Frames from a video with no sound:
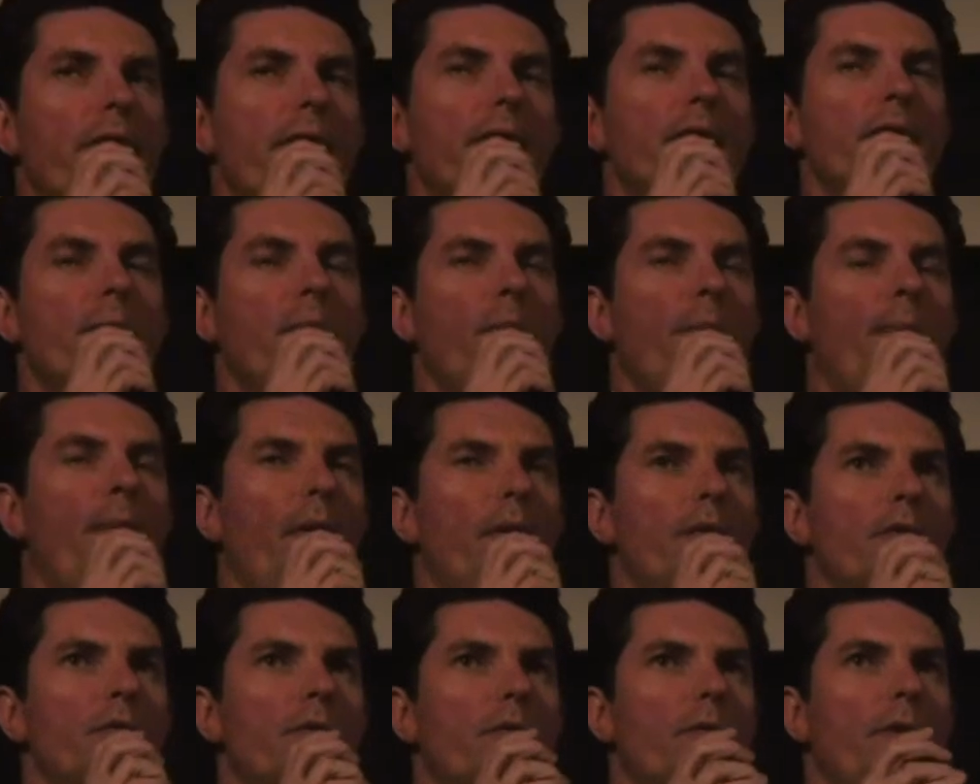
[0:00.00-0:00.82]
there's a
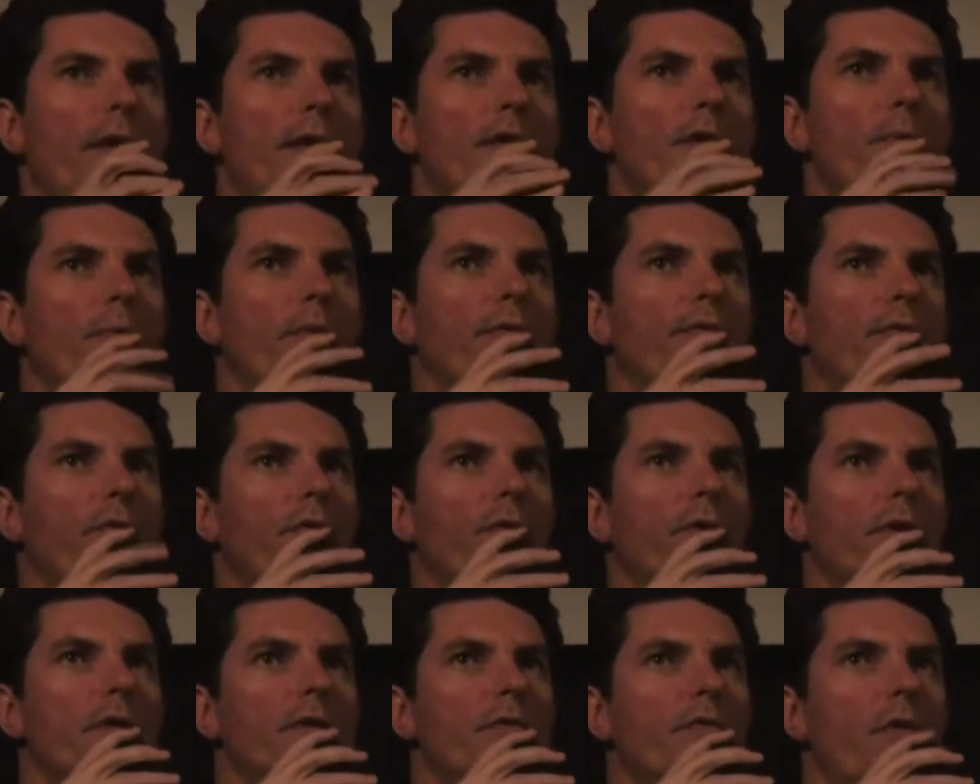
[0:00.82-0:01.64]
proposal that's
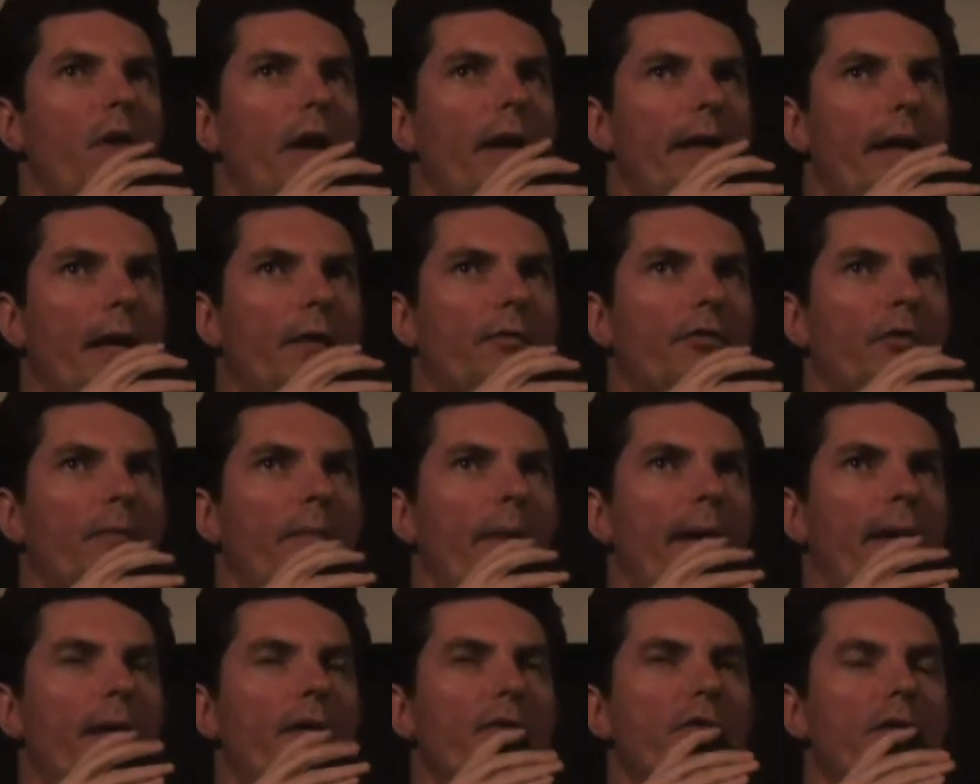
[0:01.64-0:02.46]
before us right now for a
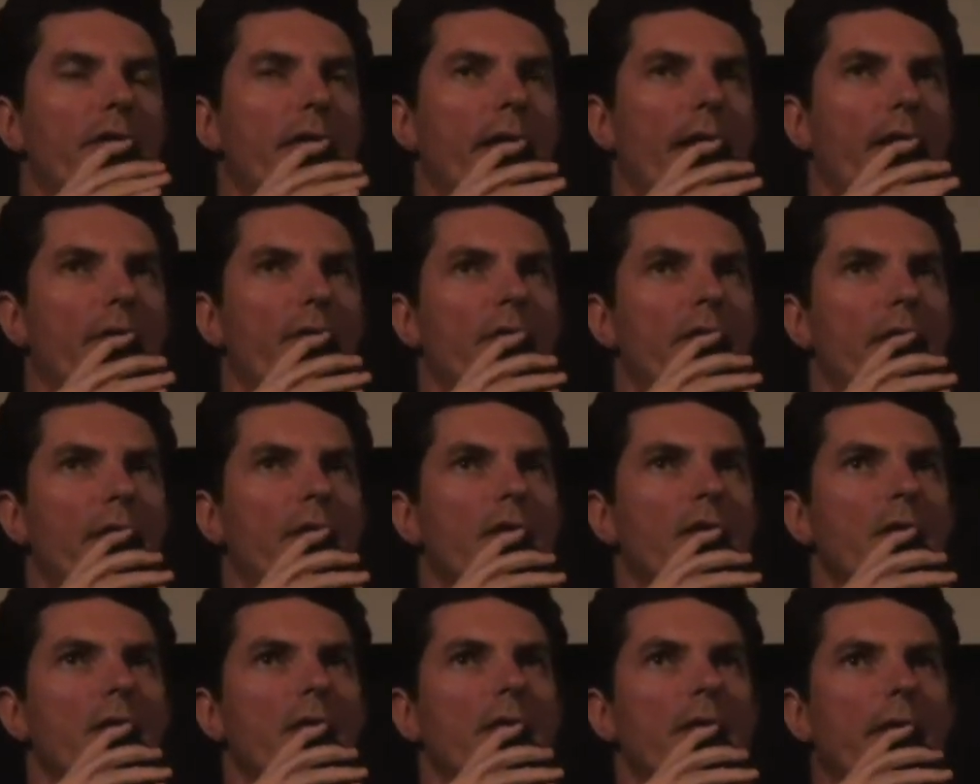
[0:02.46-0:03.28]
mandatory data
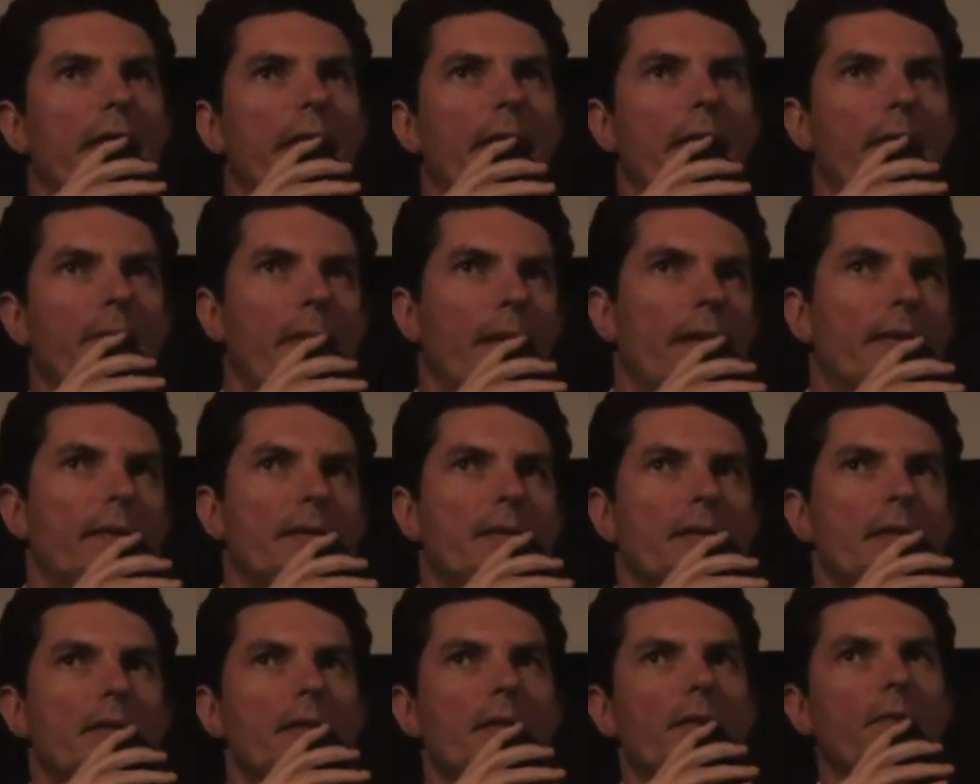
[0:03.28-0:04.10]
retention scheme, and
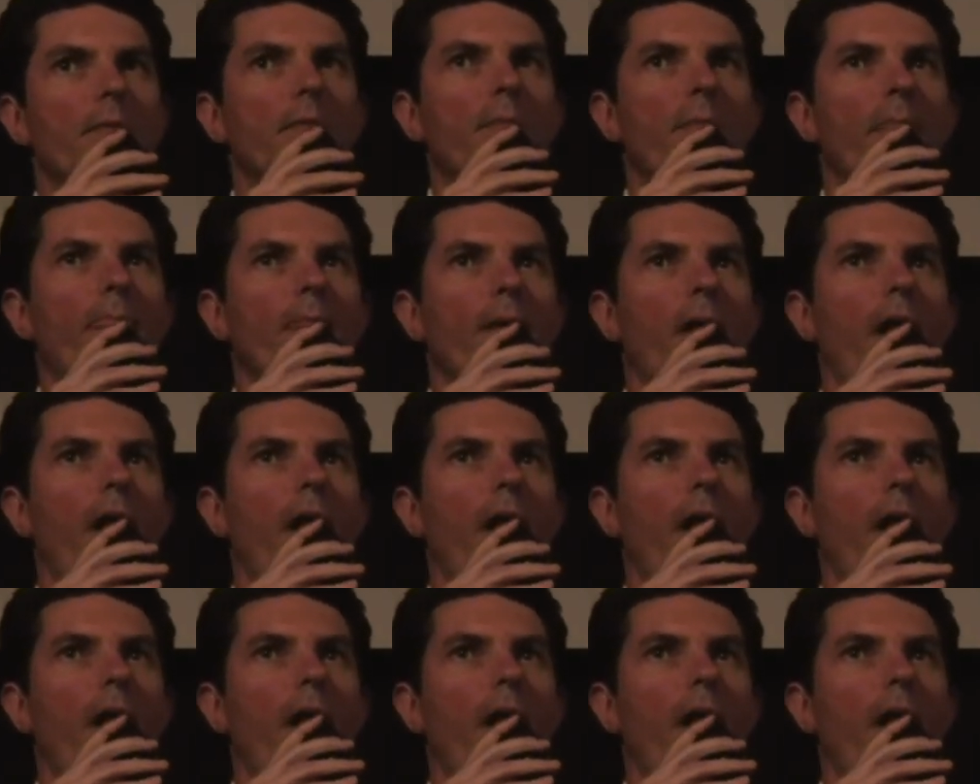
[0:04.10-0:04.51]
this is a,